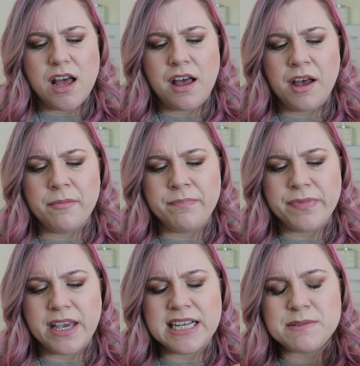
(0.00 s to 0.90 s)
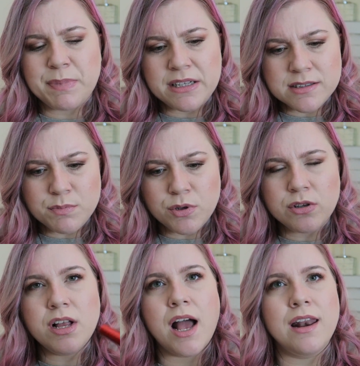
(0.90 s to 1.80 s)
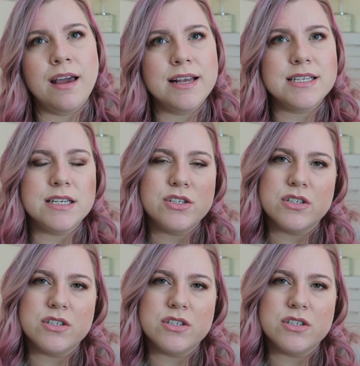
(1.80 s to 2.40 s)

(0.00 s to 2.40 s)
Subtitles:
It's buildable. I liked it